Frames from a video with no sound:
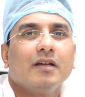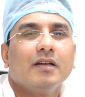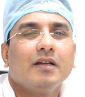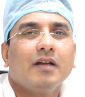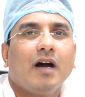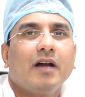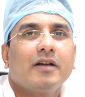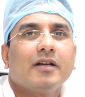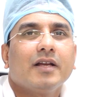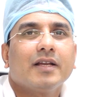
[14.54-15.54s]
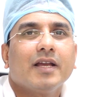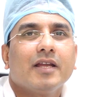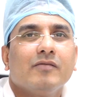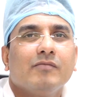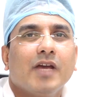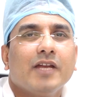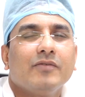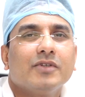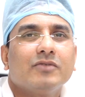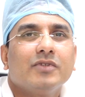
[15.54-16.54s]
A heart attack can
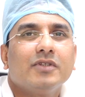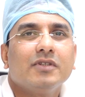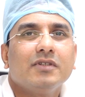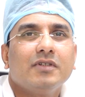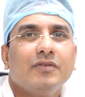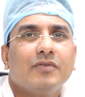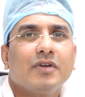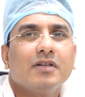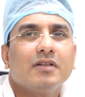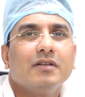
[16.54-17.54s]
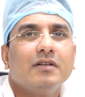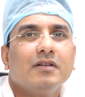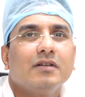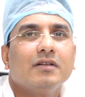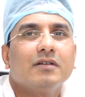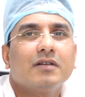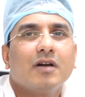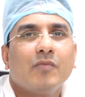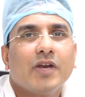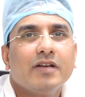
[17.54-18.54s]
manifest with different uh,
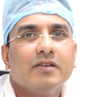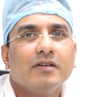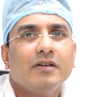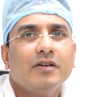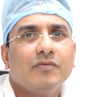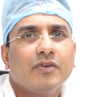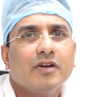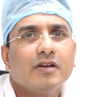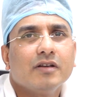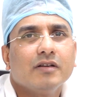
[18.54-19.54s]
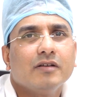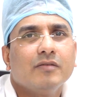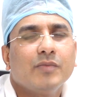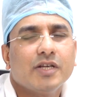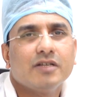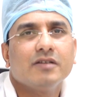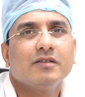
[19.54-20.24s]
complaints in different uh, patients.